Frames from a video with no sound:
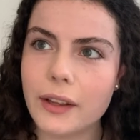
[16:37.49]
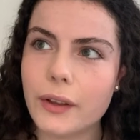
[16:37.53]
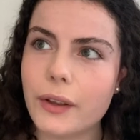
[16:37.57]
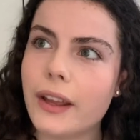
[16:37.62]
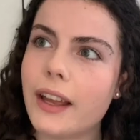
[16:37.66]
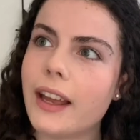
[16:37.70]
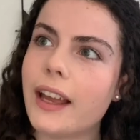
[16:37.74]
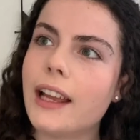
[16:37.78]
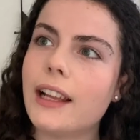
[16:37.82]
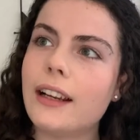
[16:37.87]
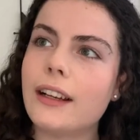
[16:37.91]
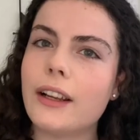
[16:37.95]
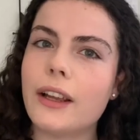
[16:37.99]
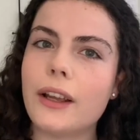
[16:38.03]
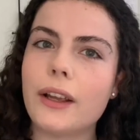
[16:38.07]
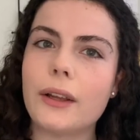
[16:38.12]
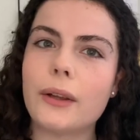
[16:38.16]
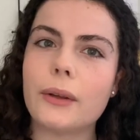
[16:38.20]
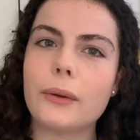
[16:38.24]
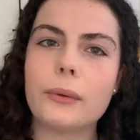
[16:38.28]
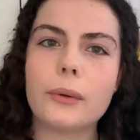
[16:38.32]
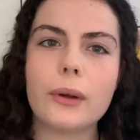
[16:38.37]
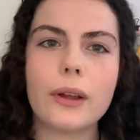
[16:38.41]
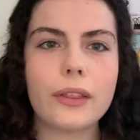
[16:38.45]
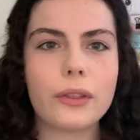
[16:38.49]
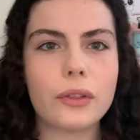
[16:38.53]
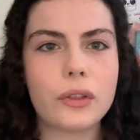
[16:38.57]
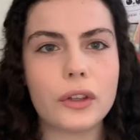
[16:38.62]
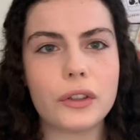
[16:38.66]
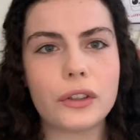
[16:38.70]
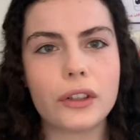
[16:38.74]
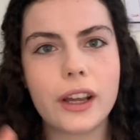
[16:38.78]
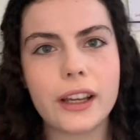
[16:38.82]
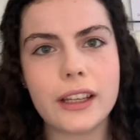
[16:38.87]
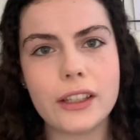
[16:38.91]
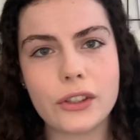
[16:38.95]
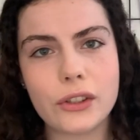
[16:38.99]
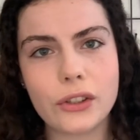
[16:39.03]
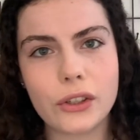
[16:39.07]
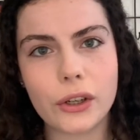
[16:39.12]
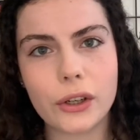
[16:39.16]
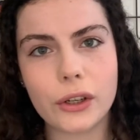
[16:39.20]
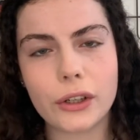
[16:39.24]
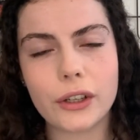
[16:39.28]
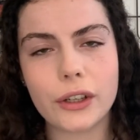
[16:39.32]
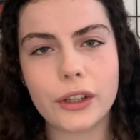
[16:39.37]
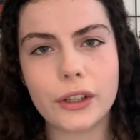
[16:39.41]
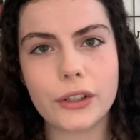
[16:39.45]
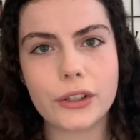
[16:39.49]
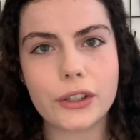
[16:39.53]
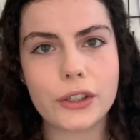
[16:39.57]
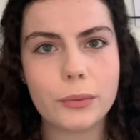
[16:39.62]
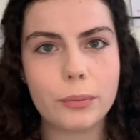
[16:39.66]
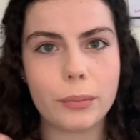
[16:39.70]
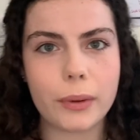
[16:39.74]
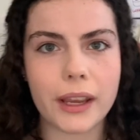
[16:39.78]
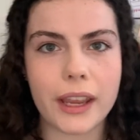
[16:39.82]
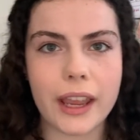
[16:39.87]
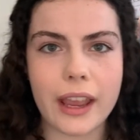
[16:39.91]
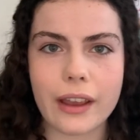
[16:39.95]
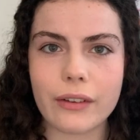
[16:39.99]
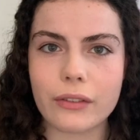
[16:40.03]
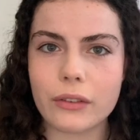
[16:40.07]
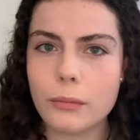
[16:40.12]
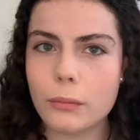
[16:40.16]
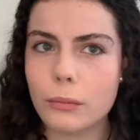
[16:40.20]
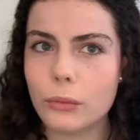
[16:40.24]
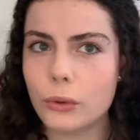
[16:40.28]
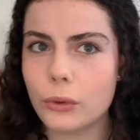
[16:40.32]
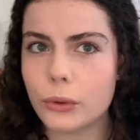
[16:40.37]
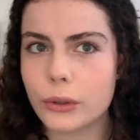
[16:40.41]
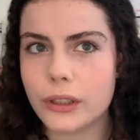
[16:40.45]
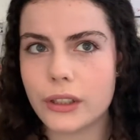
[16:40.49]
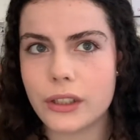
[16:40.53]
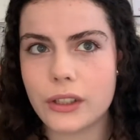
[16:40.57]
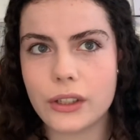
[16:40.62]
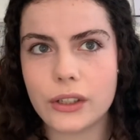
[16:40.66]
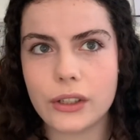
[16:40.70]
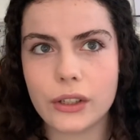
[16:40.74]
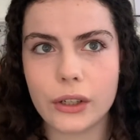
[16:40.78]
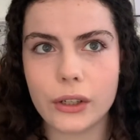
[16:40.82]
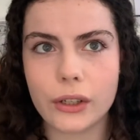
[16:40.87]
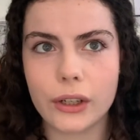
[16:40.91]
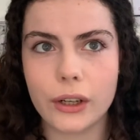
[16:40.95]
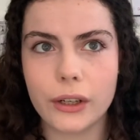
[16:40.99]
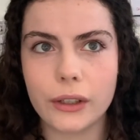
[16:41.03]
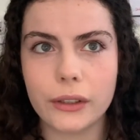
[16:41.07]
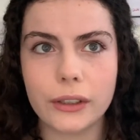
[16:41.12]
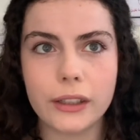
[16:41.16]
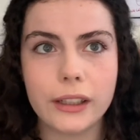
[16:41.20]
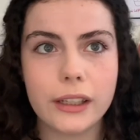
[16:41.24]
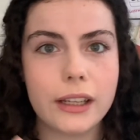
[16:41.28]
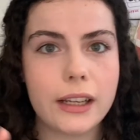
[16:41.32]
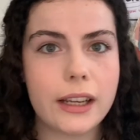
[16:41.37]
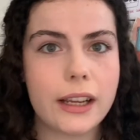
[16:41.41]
Hello, The Night Circus by Erin Morgenstern